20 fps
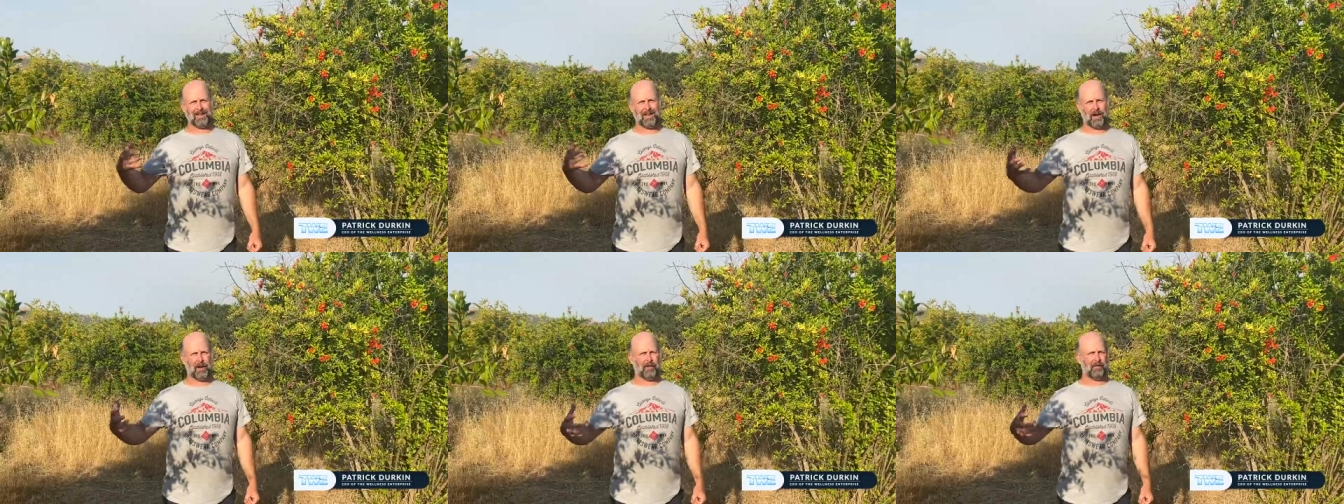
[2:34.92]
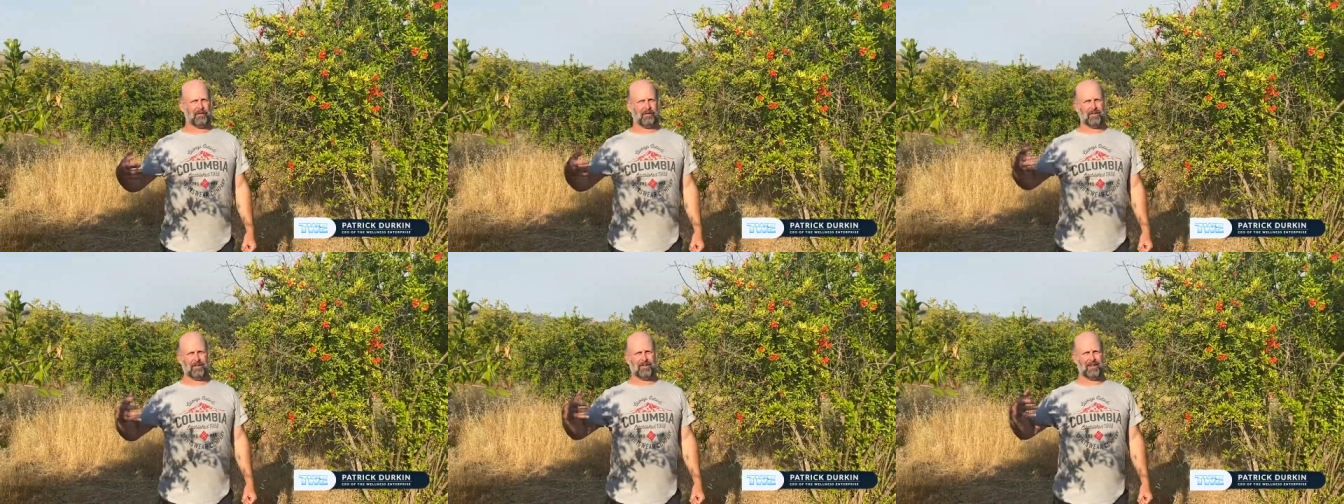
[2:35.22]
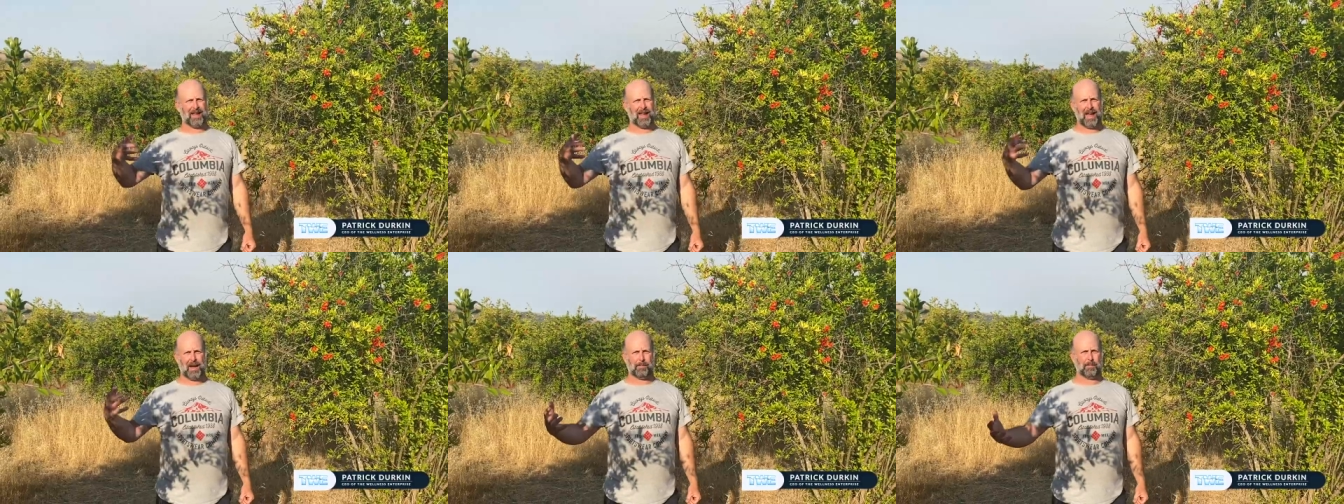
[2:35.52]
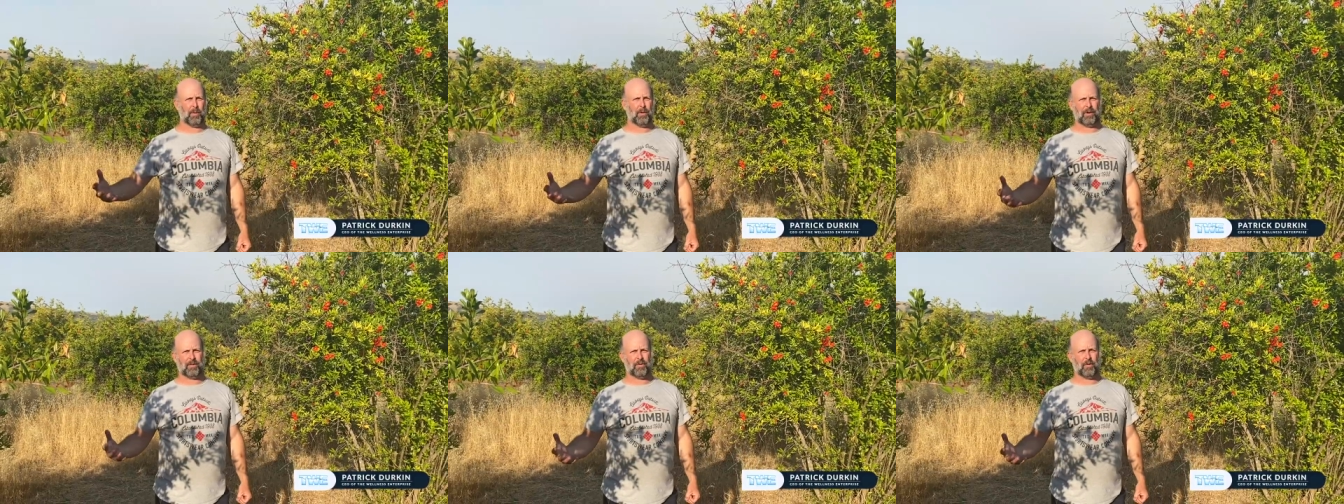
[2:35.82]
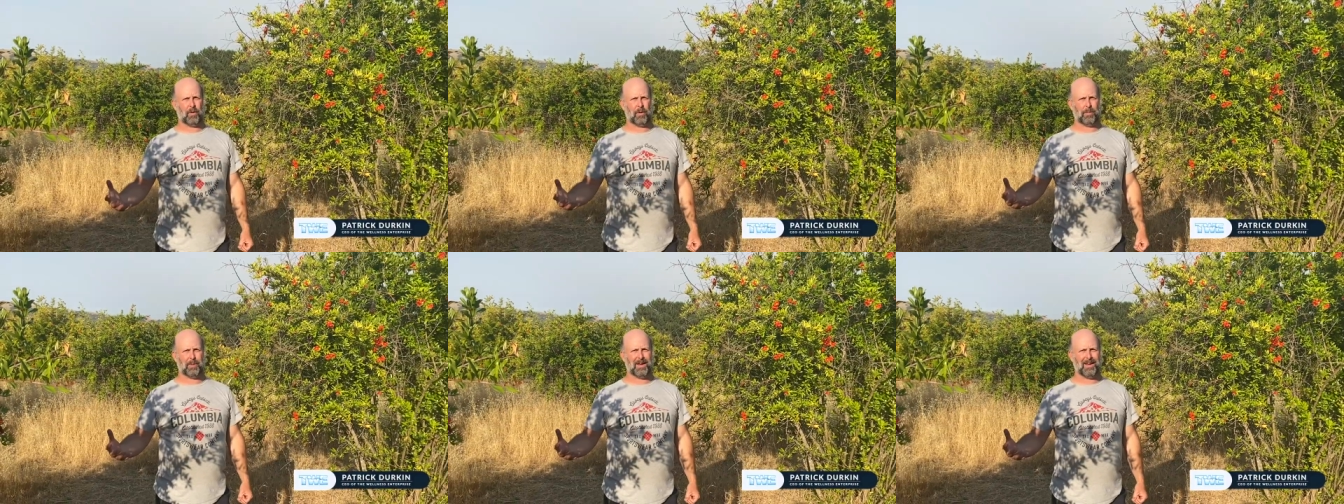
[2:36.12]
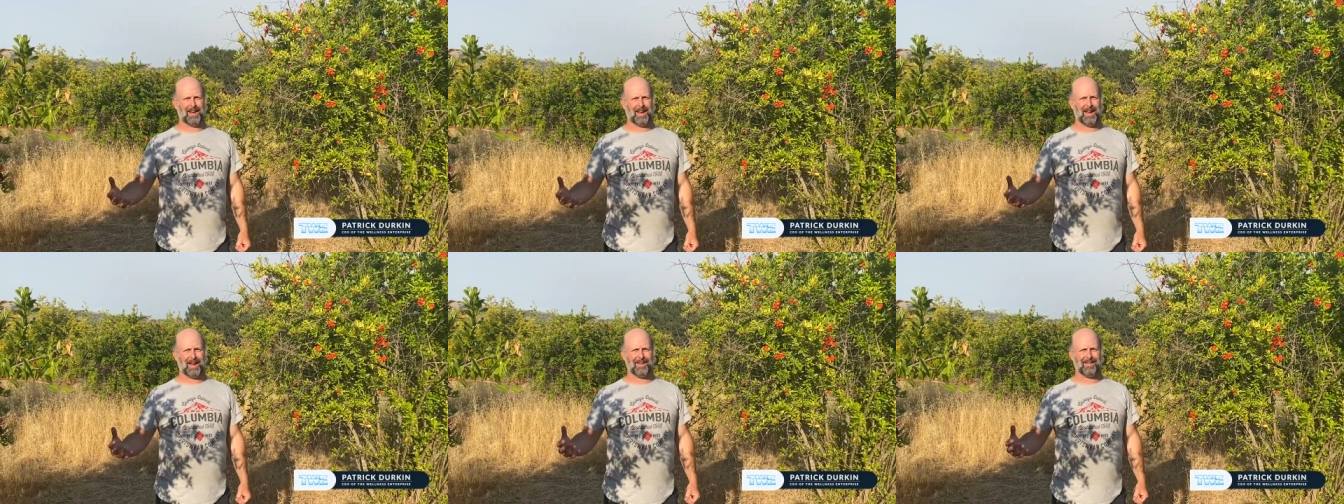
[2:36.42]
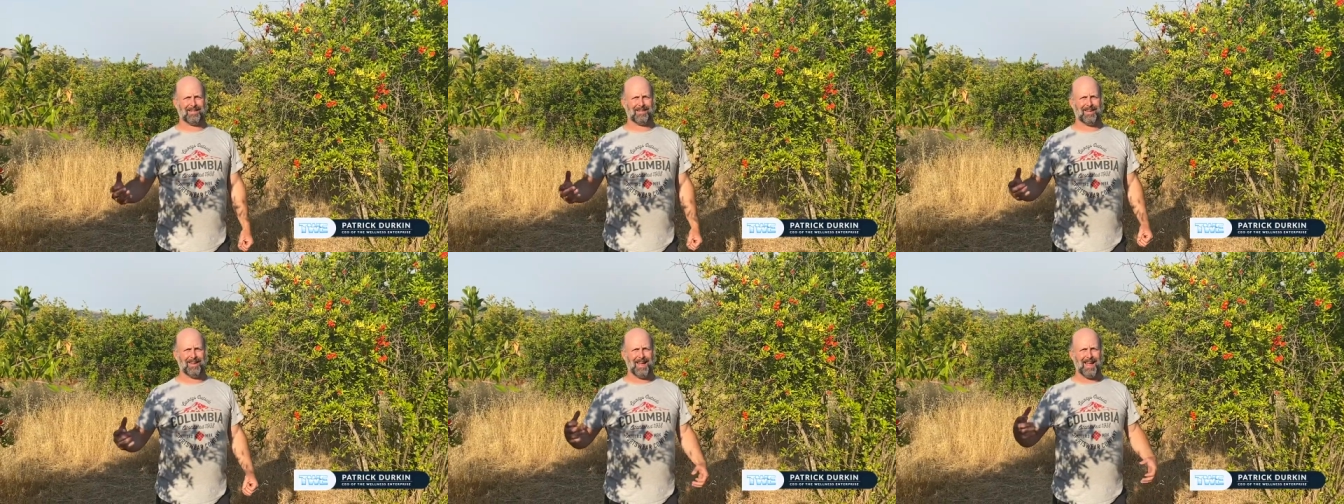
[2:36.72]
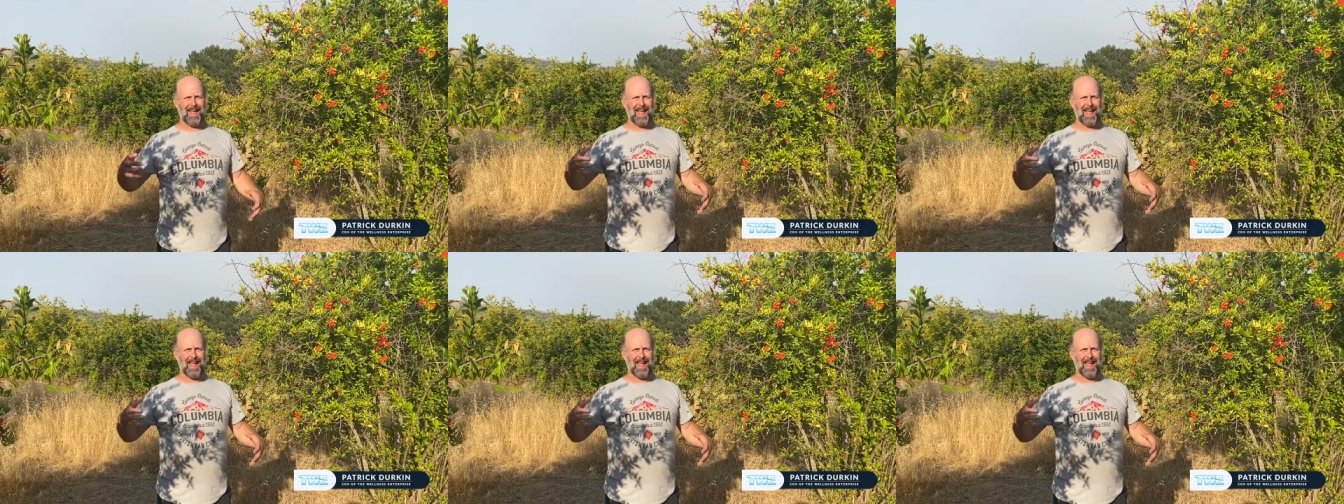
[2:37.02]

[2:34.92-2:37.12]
tough 8.4 pH.